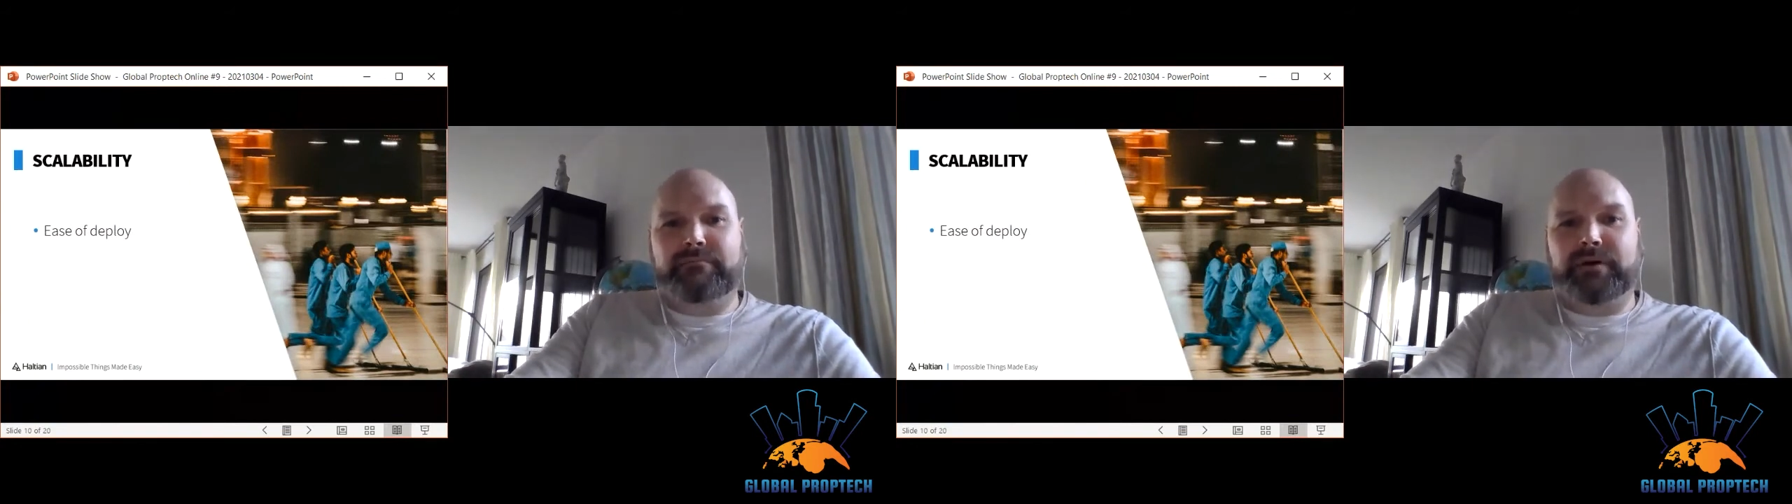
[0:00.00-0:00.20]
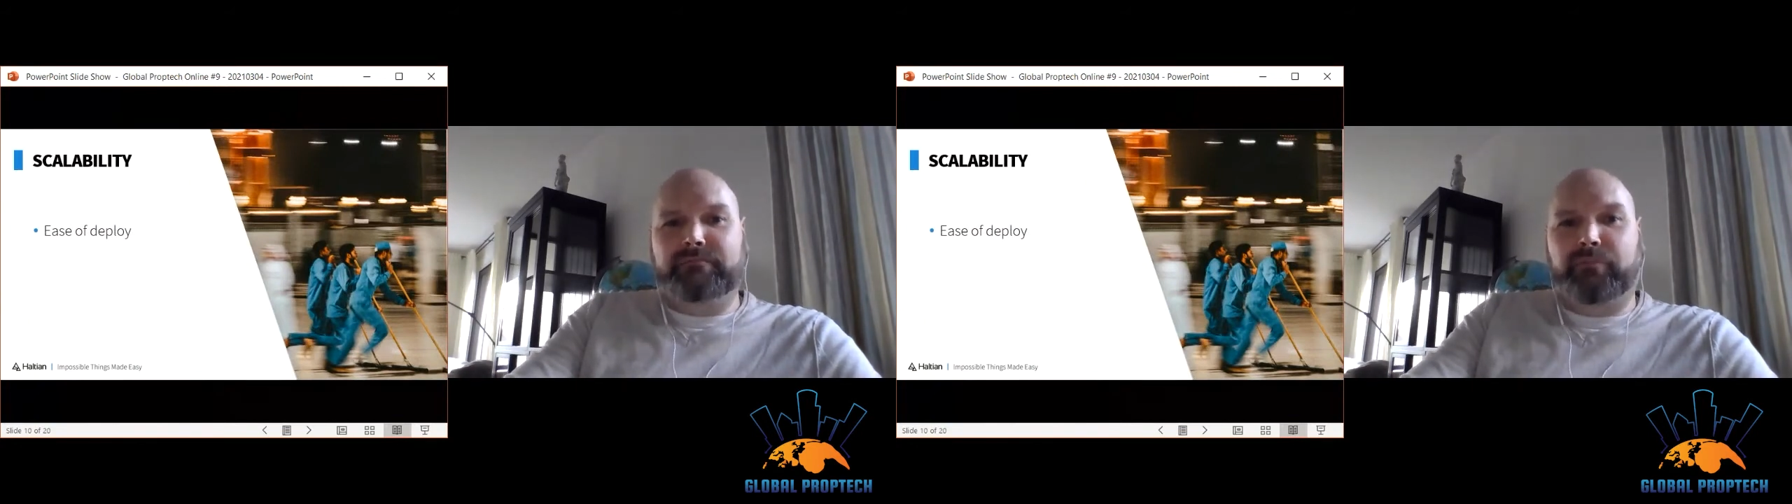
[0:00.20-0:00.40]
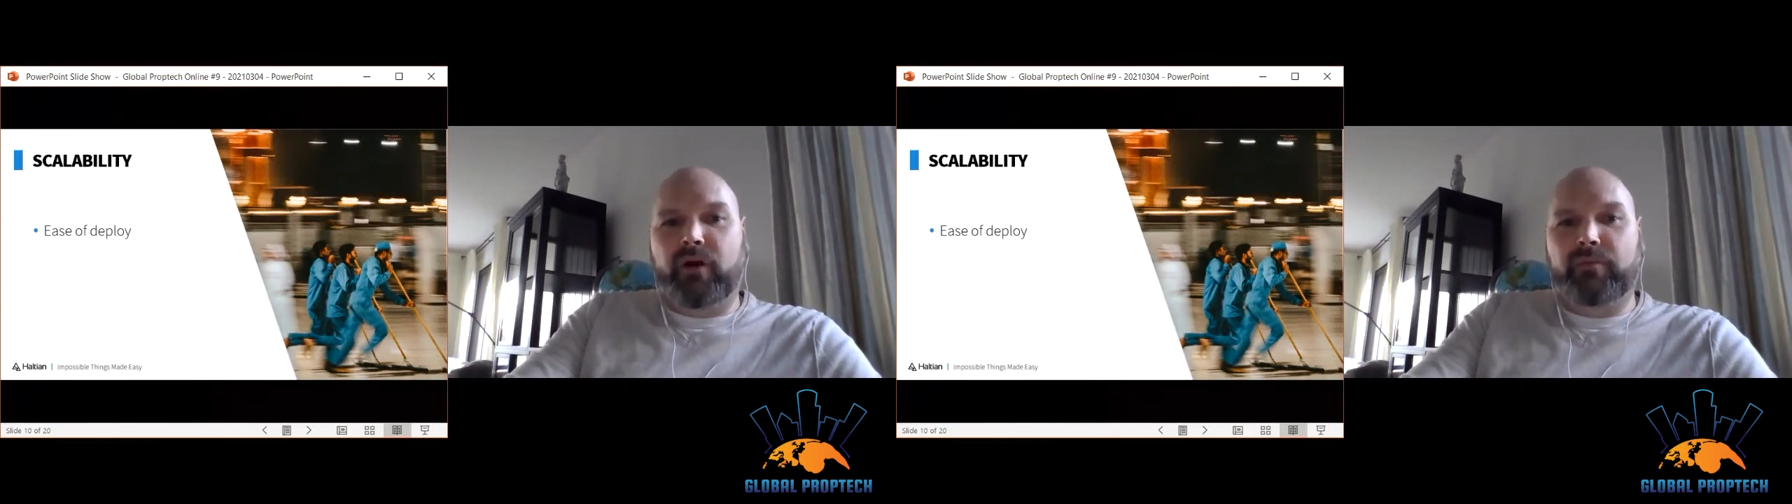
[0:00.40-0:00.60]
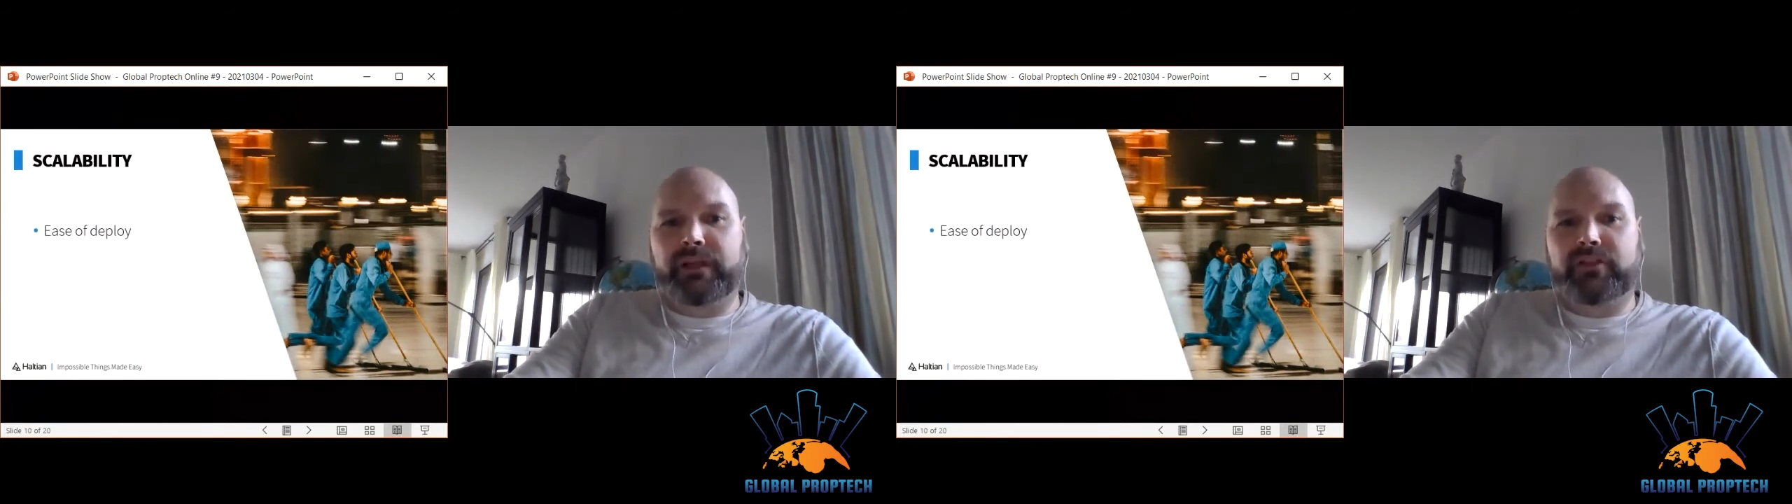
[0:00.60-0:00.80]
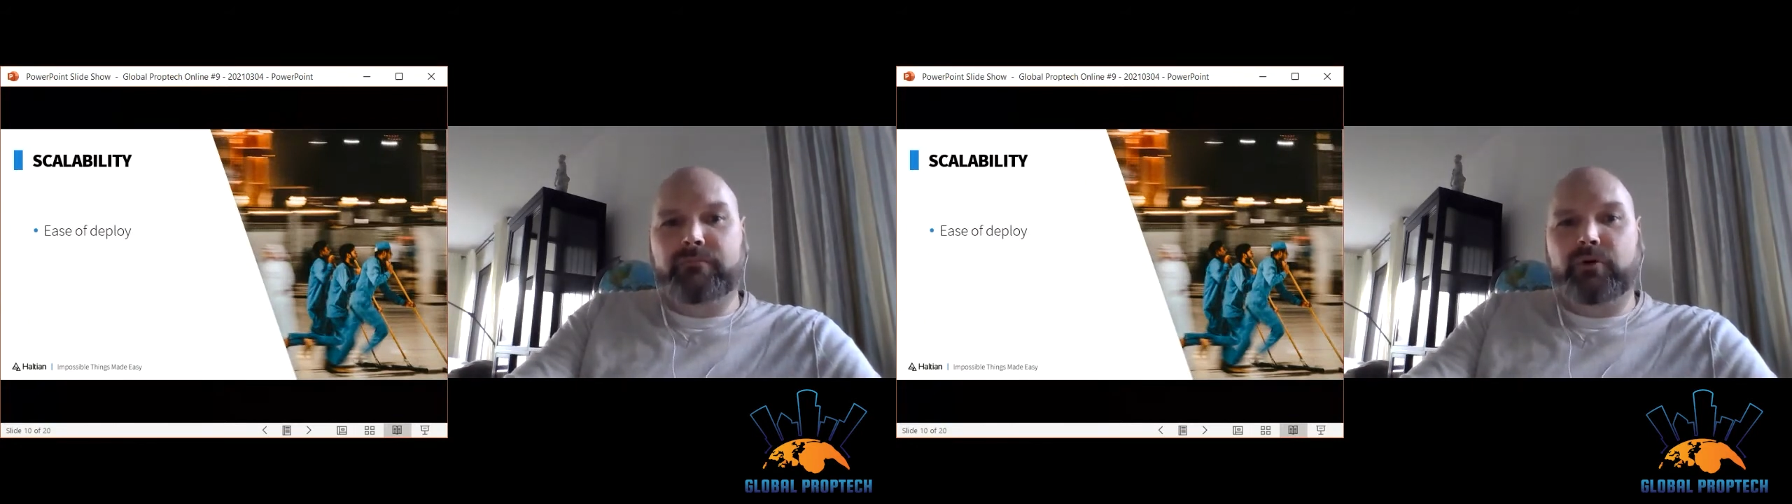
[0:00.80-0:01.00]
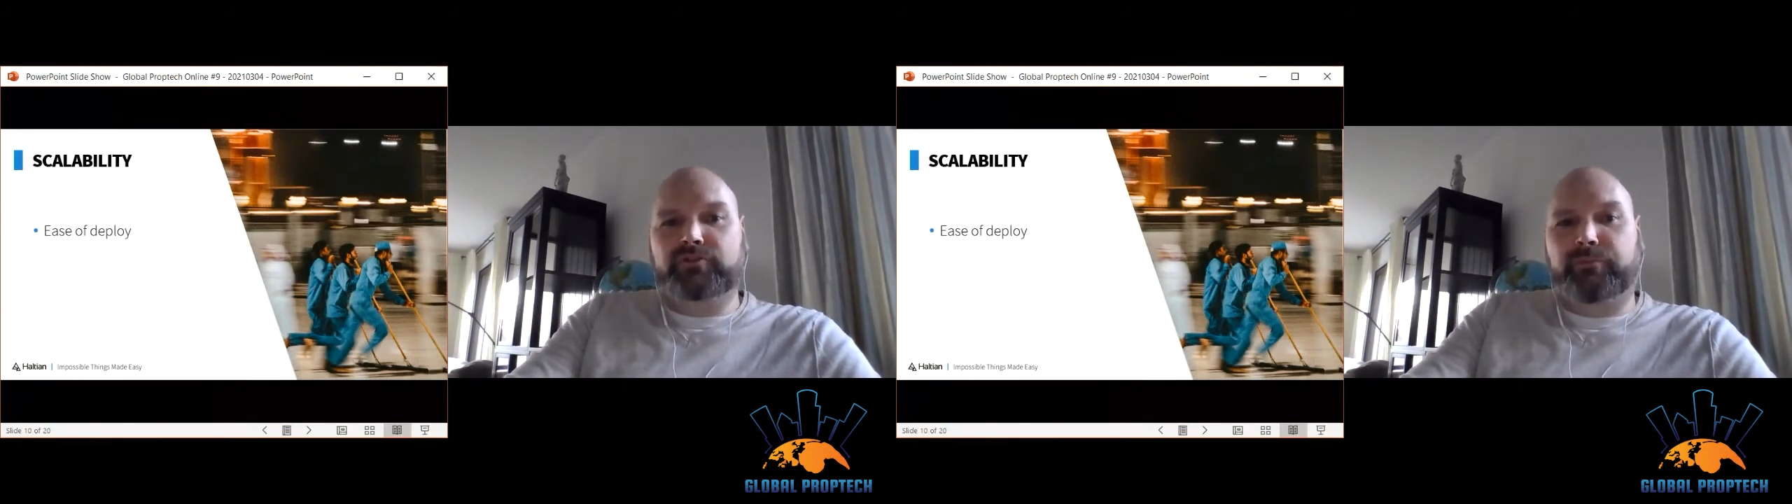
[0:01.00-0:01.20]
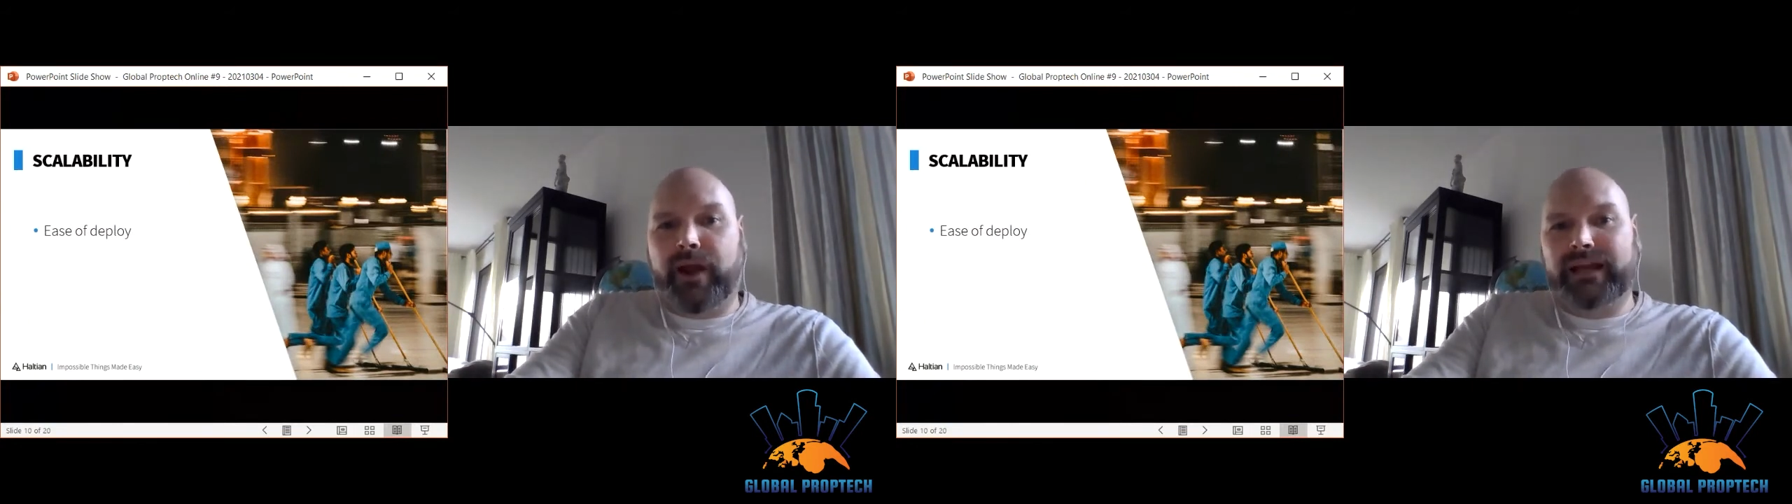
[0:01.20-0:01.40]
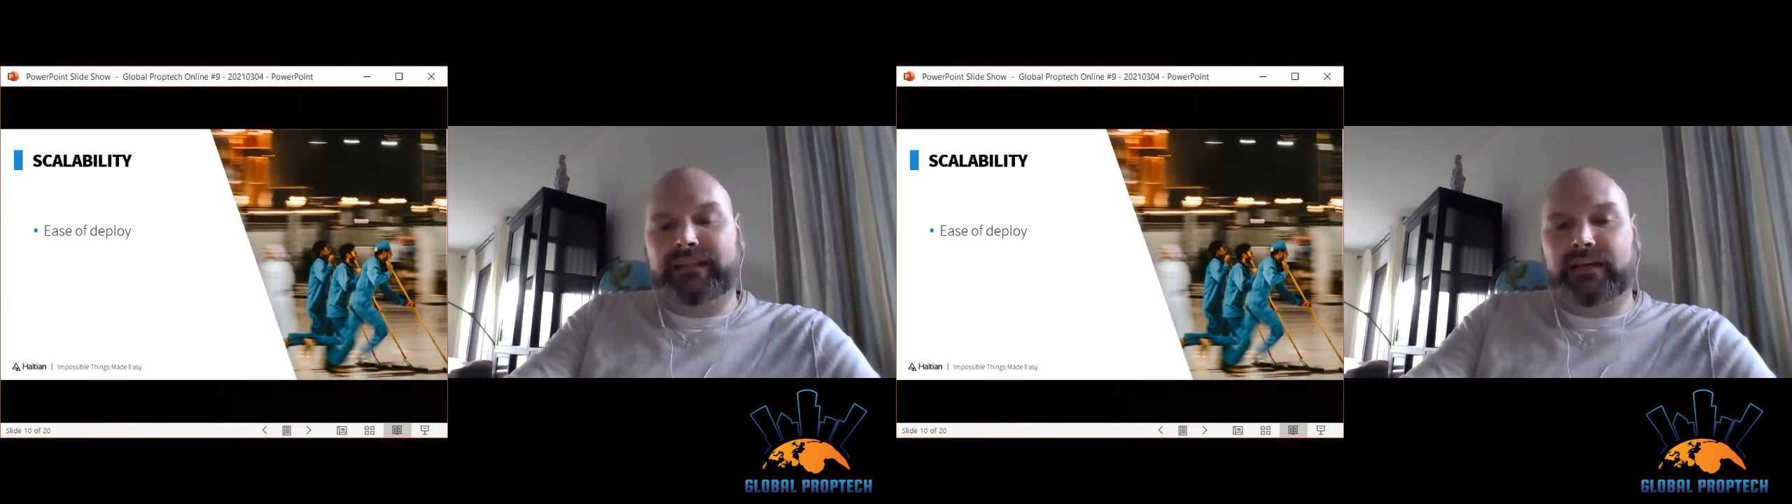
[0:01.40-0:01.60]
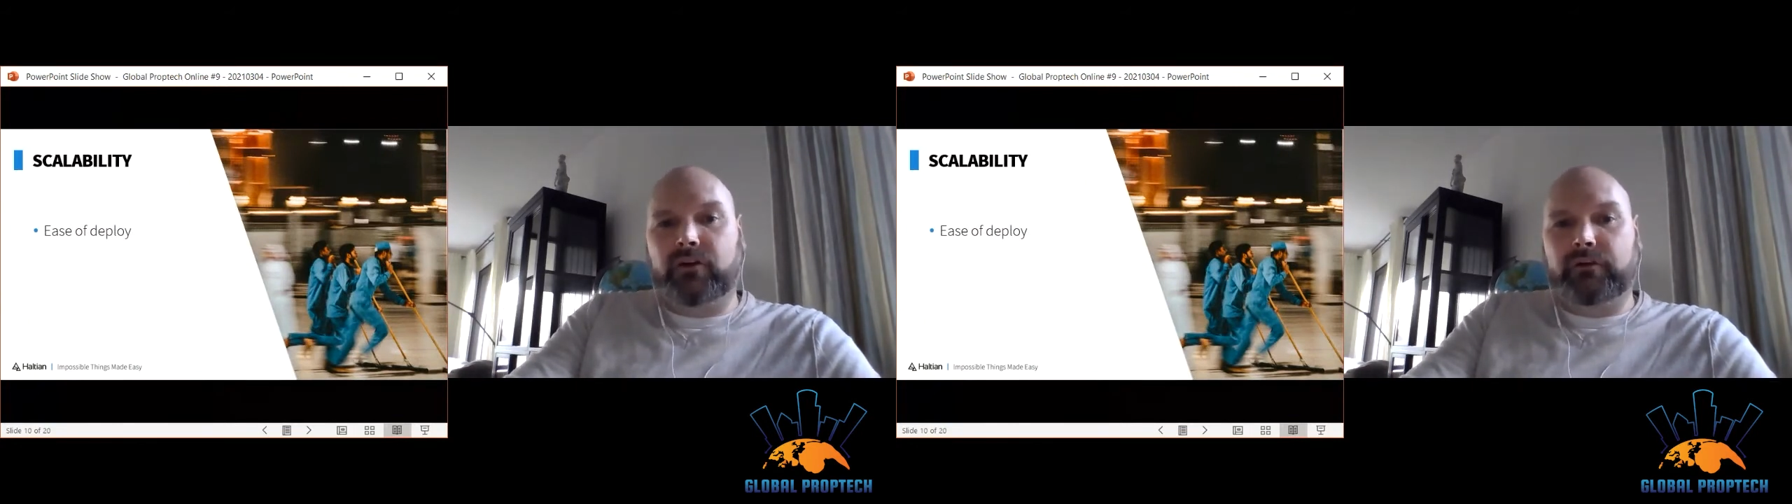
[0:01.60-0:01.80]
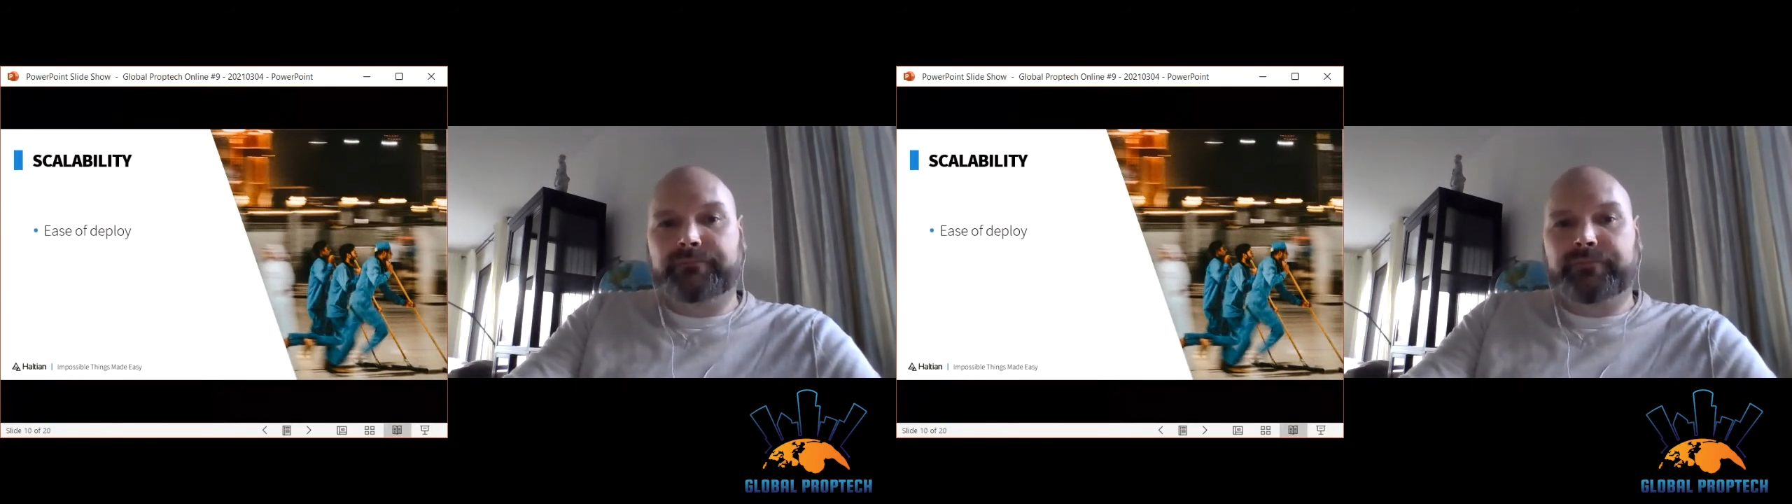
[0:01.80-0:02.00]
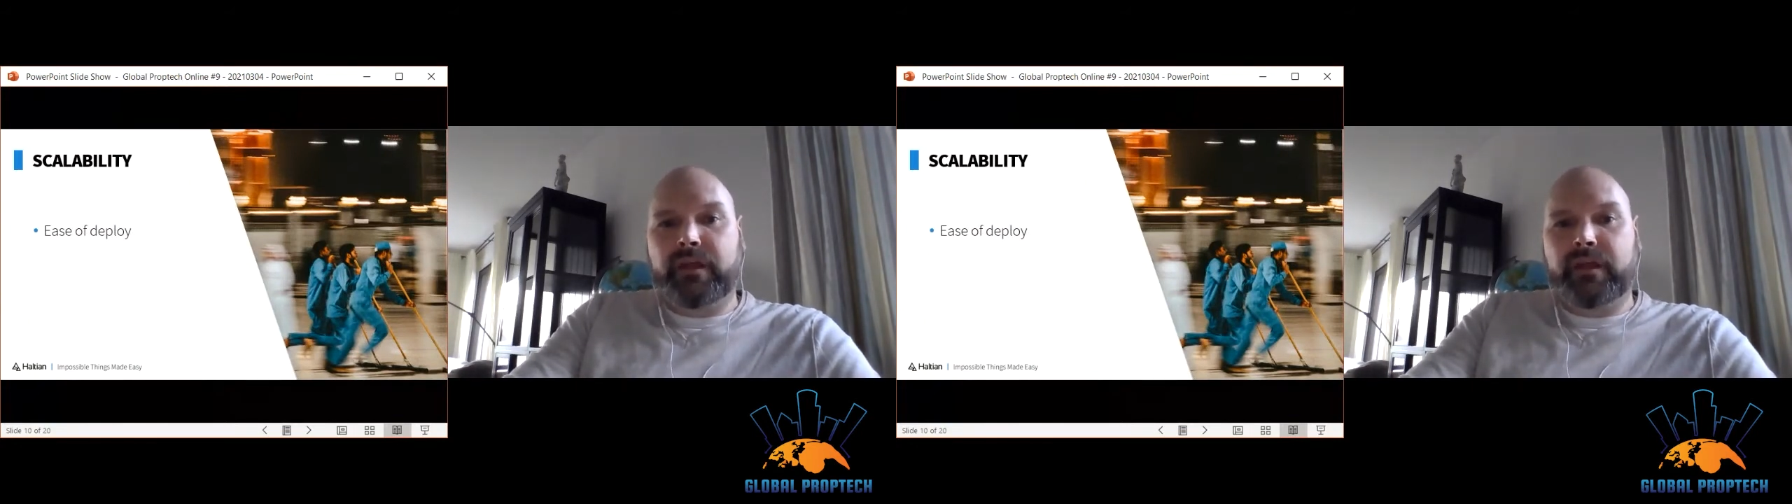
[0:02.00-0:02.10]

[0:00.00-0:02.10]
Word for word: but probably the most practical.